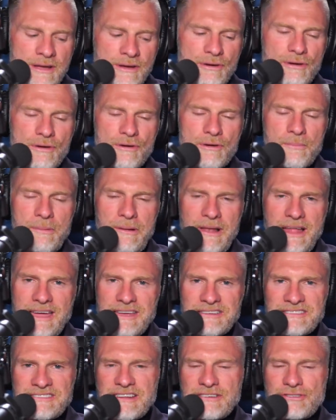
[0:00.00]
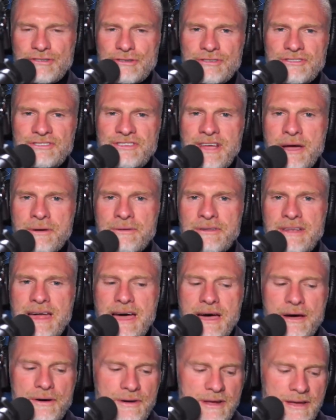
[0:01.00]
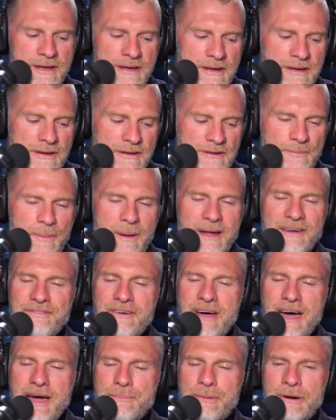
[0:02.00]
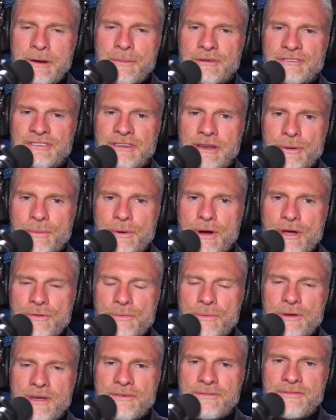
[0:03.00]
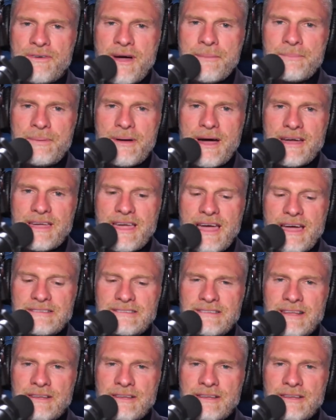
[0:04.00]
Google Play, Stitcher, SoundCloud, Spotify, pretty much anywhere else where you can find podcasts.